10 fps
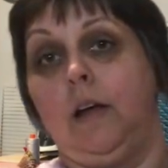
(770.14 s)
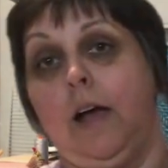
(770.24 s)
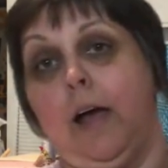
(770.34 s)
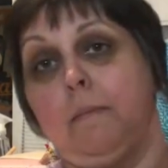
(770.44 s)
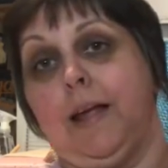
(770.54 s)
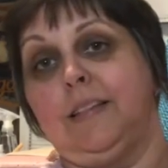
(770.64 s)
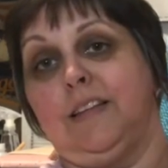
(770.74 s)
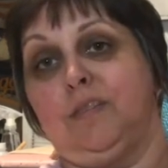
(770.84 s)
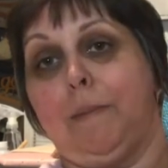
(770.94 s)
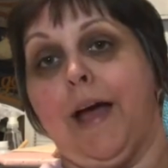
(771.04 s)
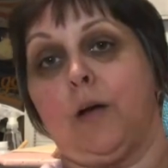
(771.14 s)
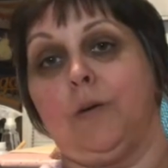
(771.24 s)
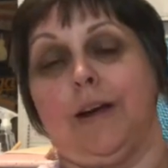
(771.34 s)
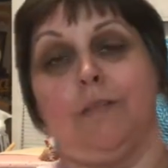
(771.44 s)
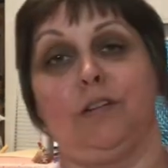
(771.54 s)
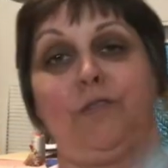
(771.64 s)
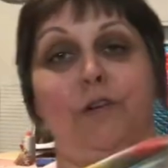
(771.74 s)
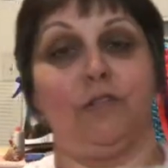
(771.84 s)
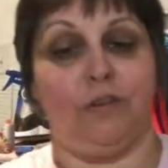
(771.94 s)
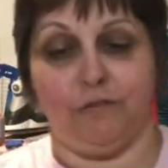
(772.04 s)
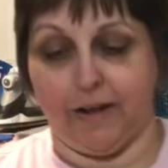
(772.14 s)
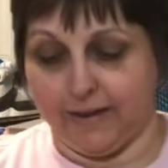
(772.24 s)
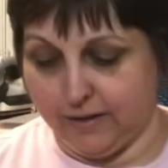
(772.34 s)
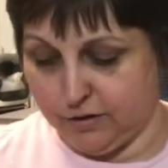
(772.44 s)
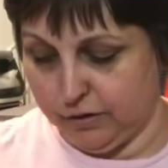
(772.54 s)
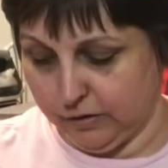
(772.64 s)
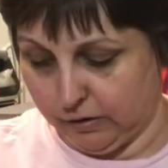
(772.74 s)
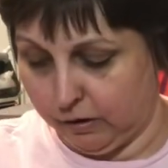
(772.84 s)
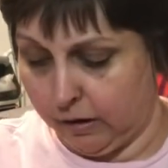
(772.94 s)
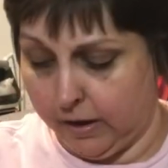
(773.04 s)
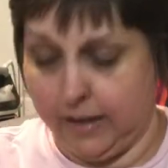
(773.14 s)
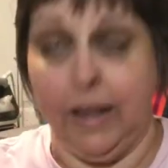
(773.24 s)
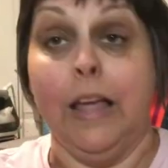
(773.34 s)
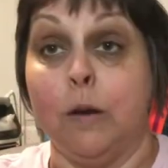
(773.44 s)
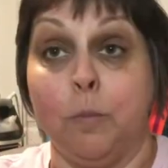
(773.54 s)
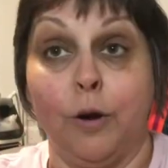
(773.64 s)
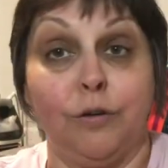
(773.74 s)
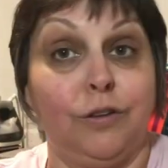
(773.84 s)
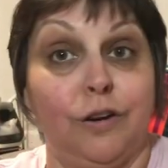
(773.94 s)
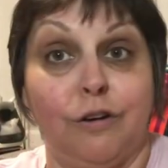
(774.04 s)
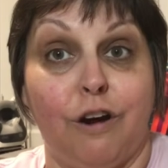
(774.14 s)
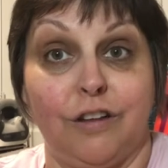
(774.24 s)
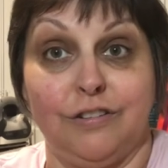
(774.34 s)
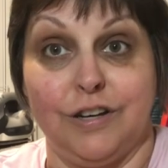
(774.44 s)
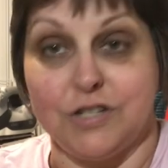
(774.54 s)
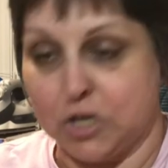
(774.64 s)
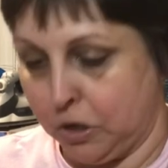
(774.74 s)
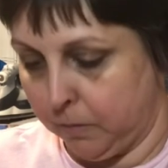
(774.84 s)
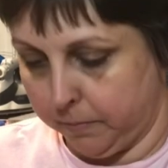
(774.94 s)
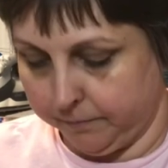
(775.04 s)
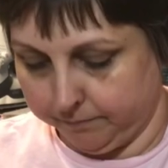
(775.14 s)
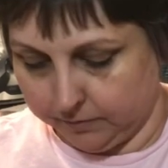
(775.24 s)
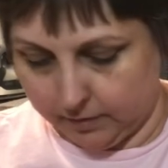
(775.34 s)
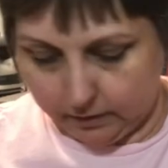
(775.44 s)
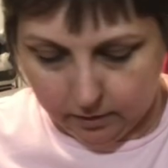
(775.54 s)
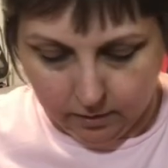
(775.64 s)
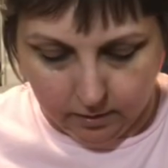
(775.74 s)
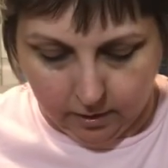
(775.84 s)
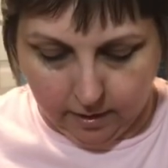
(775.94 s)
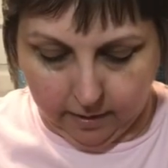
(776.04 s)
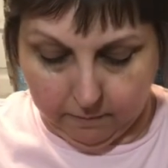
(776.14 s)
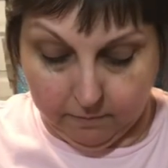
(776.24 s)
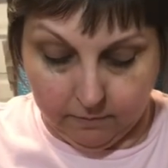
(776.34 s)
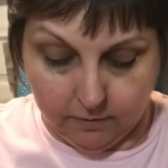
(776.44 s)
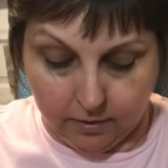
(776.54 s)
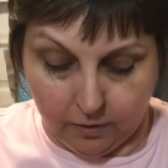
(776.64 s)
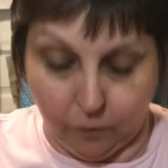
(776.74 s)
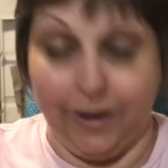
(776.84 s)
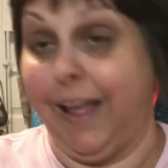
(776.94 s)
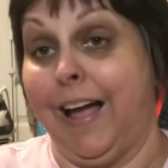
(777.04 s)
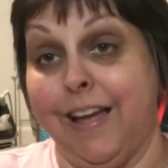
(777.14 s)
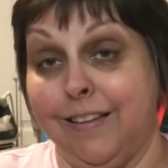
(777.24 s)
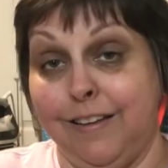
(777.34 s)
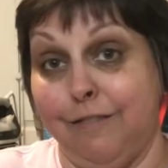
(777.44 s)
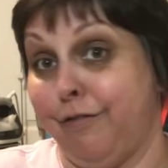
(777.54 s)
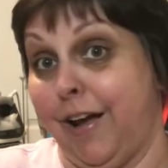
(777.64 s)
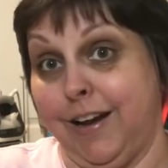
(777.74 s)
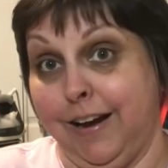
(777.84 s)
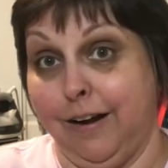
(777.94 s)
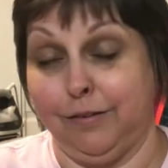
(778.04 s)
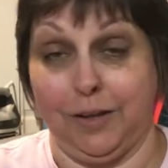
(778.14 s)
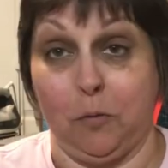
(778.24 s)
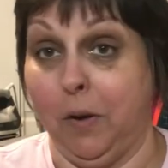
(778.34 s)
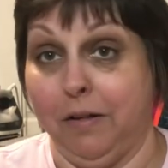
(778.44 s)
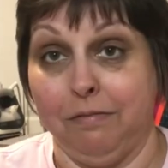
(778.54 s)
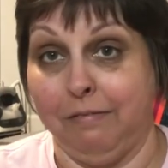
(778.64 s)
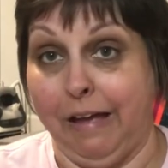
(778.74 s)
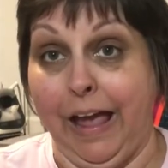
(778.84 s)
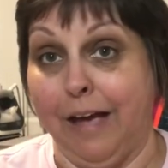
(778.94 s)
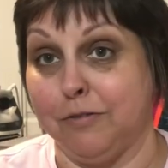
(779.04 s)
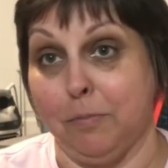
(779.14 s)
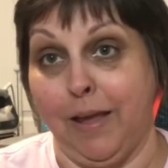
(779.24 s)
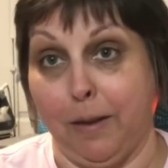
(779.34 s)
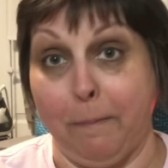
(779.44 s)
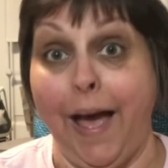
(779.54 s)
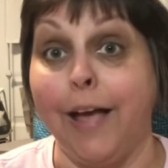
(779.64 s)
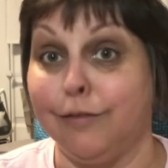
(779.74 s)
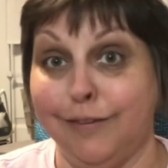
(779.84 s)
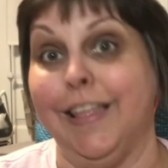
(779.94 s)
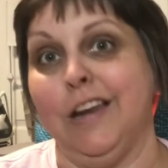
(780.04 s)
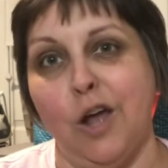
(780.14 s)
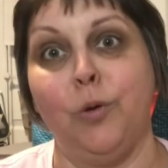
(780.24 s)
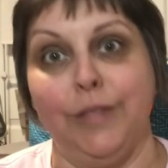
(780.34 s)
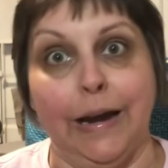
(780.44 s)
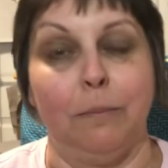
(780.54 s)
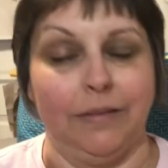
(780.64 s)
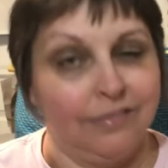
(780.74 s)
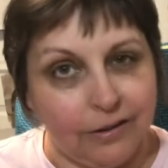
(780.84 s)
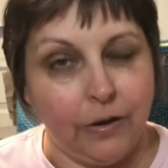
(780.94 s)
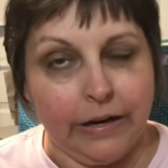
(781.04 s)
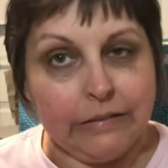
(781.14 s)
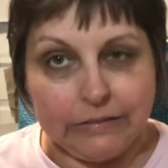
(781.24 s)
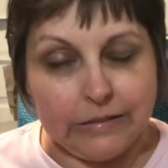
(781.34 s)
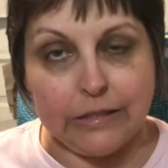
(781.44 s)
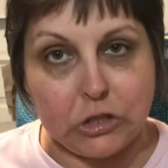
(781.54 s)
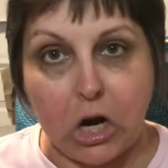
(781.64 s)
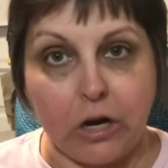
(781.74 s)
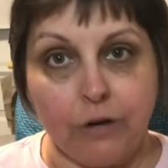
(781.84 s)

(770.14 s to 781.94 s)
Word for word: I made this bag when I was first invited to a, an in-person cross-stitch group. Um, when I got invited, I was like, well, I have to make a bag so they know that I'm a serious stitcher.